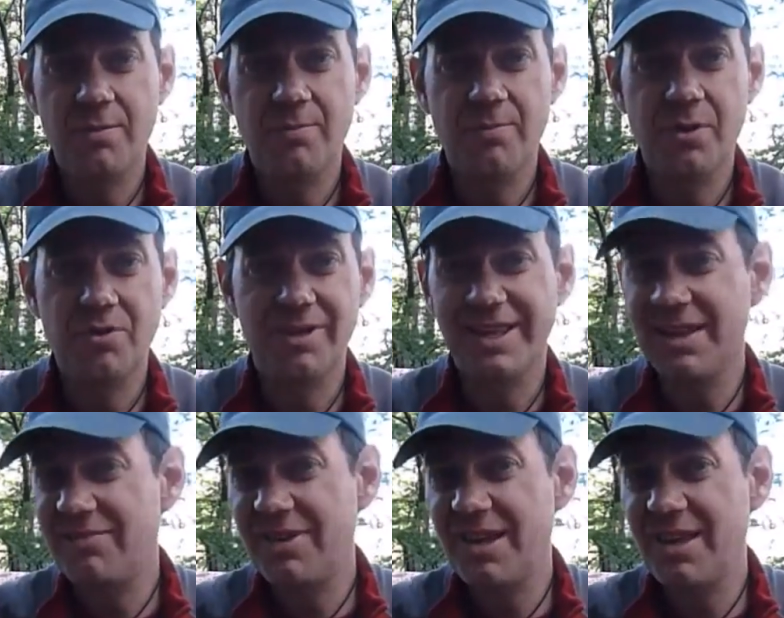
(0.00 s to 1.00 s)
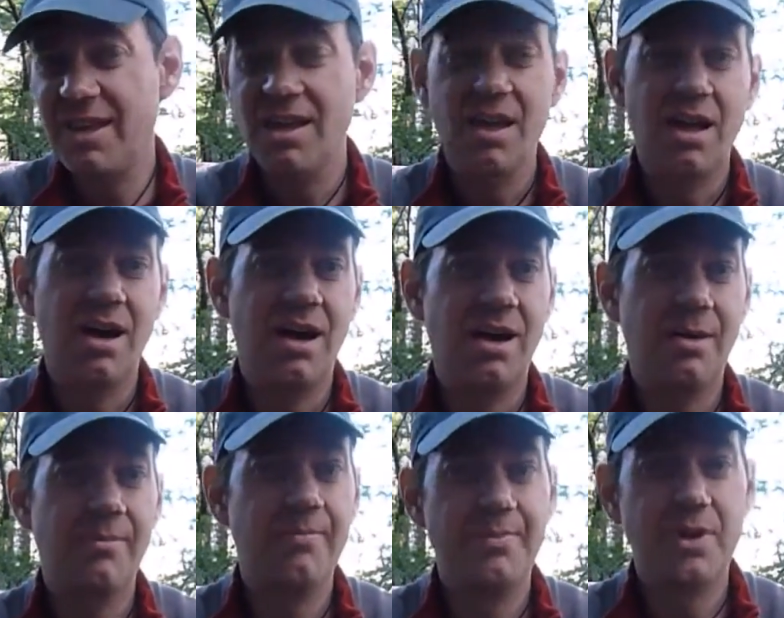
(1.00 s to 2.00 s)
you're a lifty,
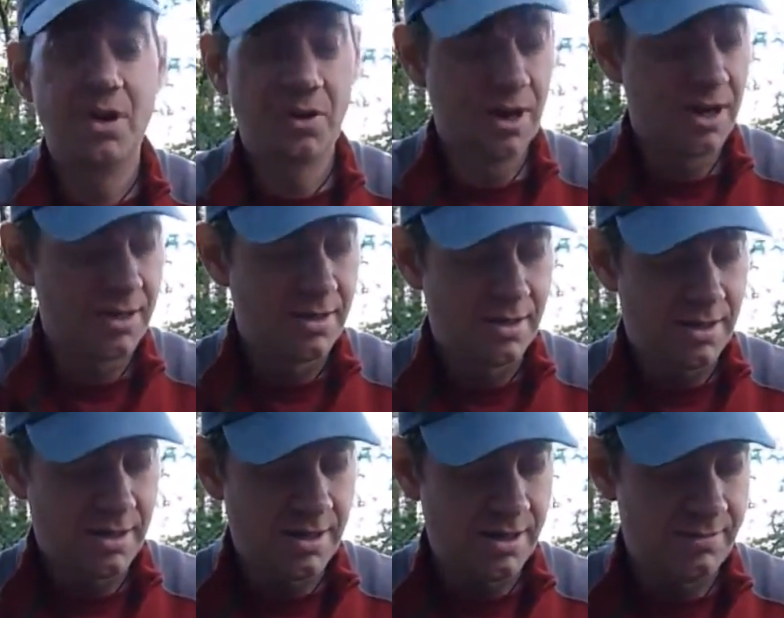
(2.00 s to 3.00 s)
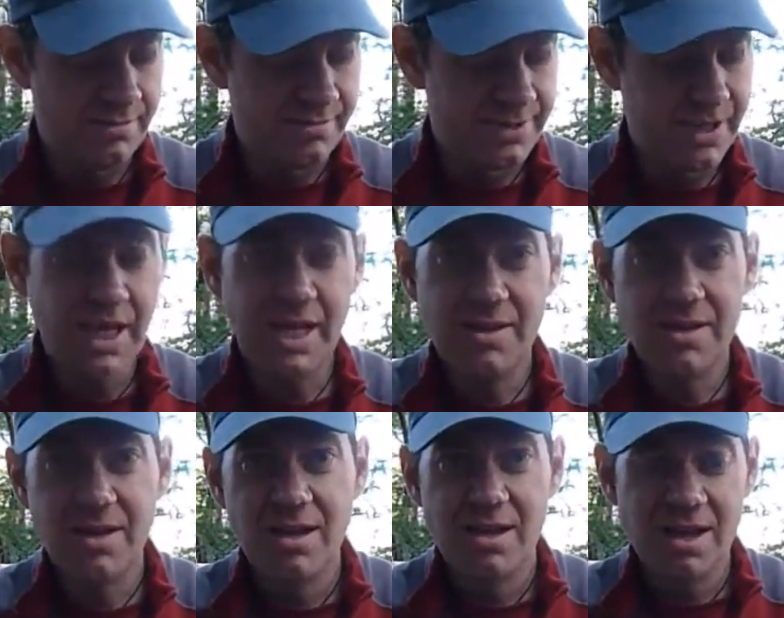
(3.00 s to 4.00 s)
you're a ski
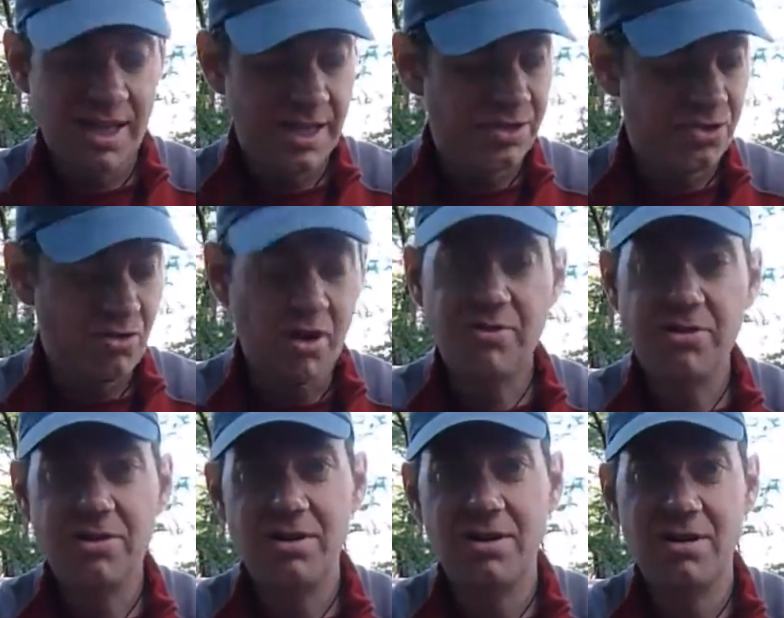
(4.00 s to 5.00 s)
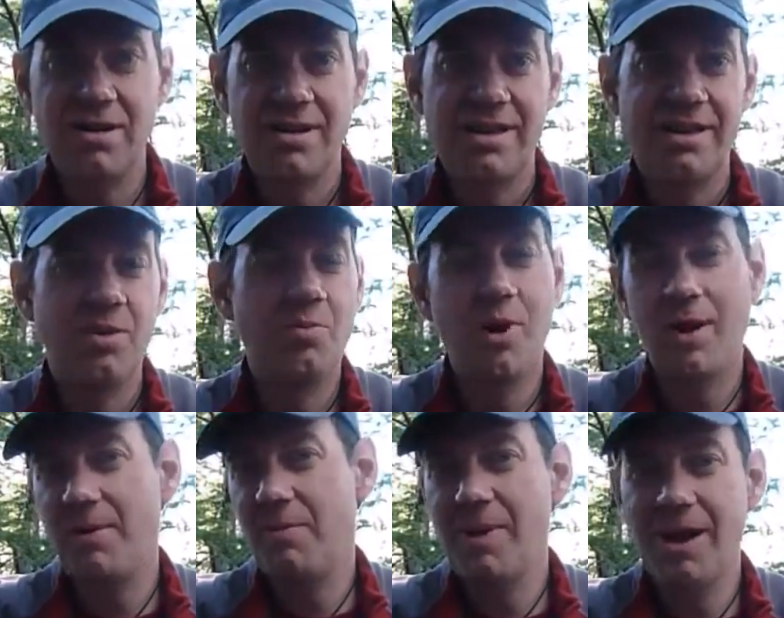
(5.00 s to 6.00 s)
instructor, you
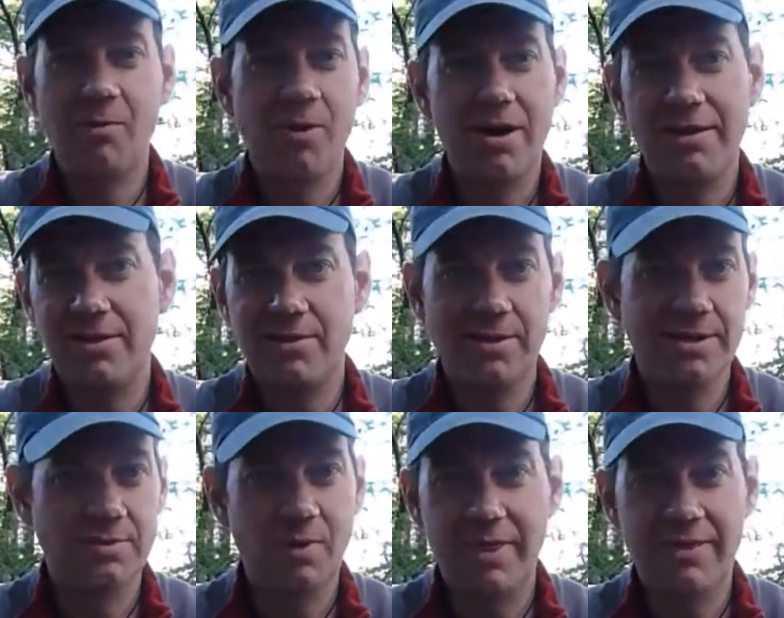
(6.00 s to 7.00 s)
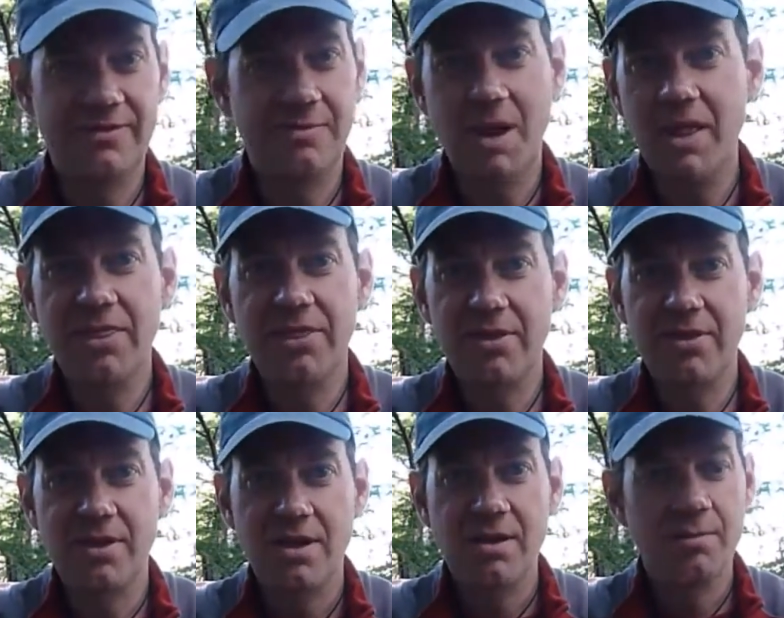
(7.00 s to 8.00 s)
probably might want to do this once a month.
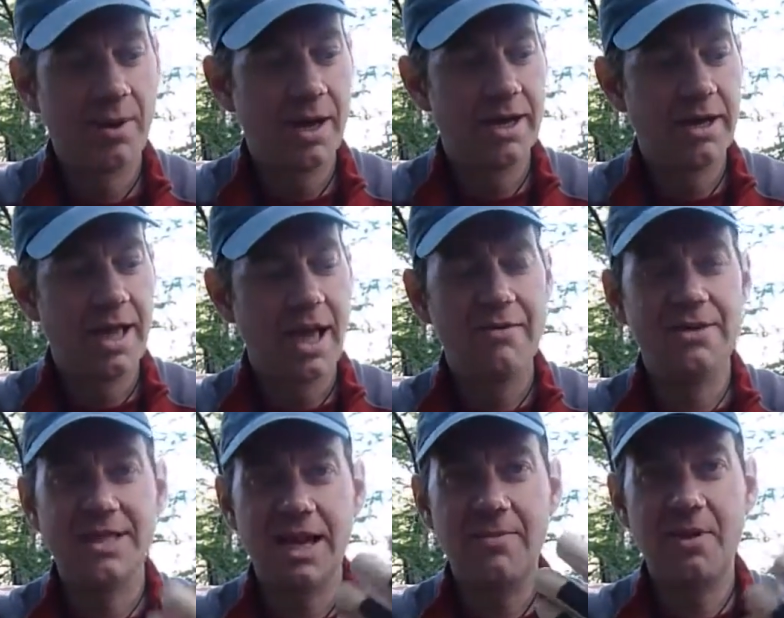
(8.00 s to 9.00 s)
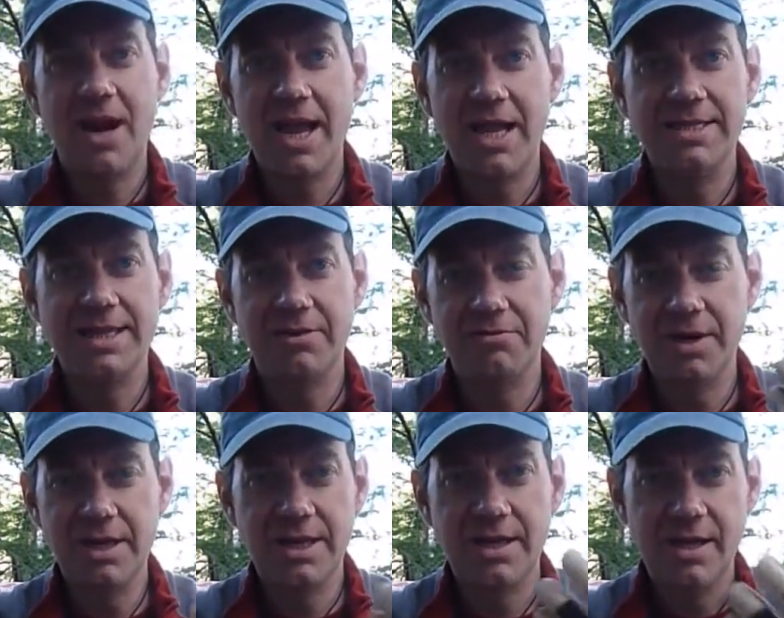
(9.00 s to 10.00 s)
But every time your hands
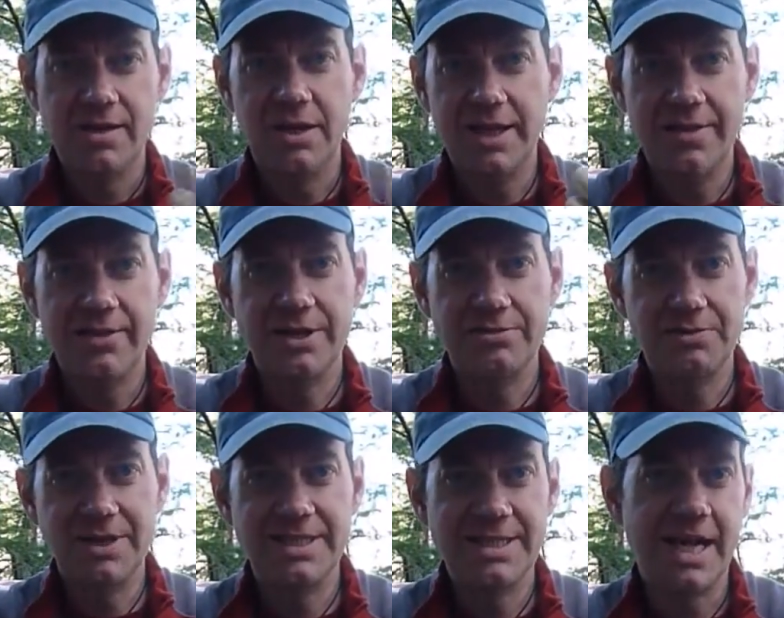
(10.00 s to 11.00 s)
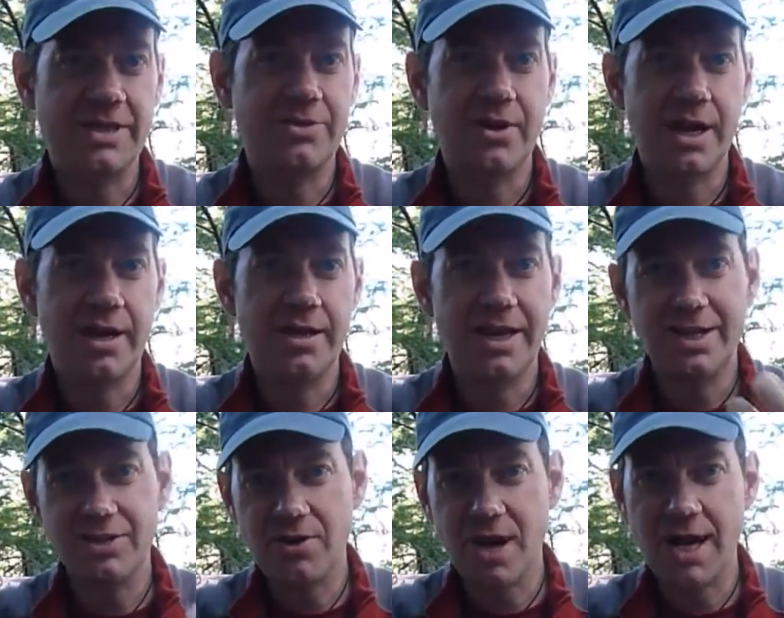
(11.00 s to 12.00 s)
the leather gets really saturated, then it
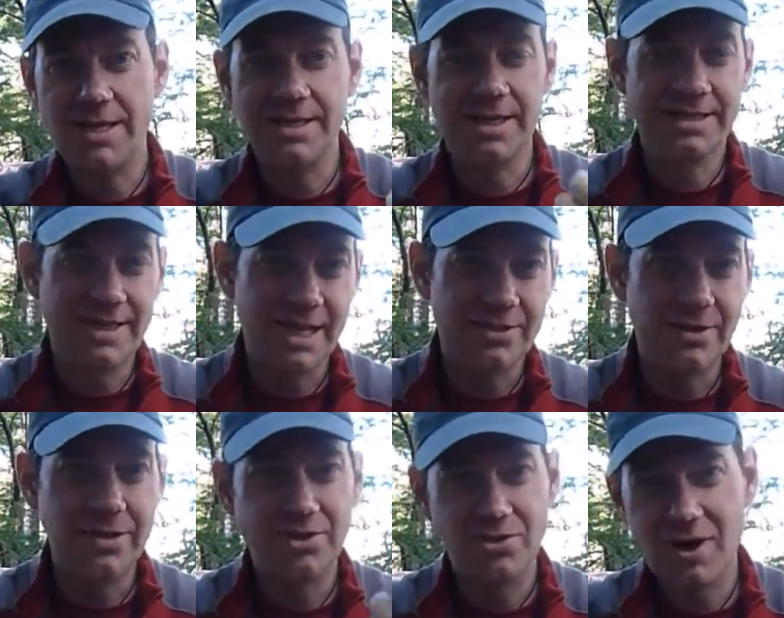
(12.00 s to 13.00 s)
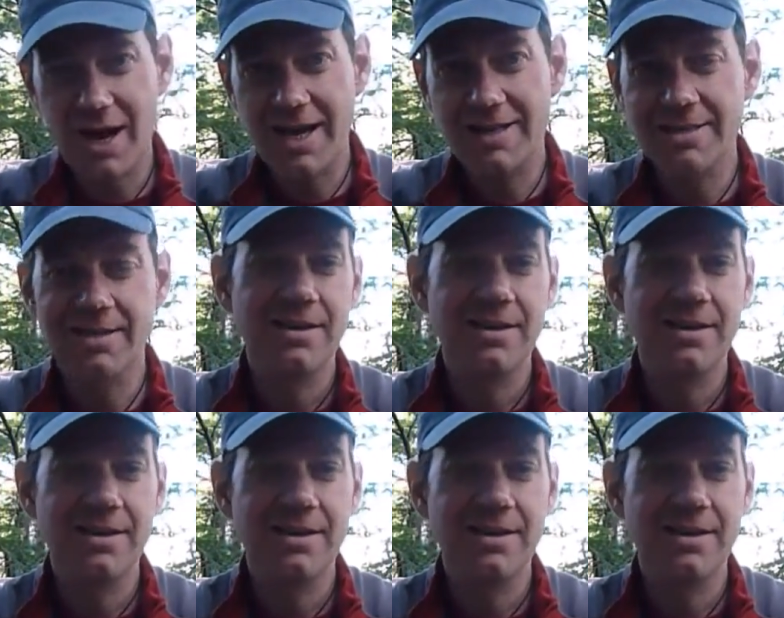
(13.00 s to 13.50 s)
dries, and it saturates and dries,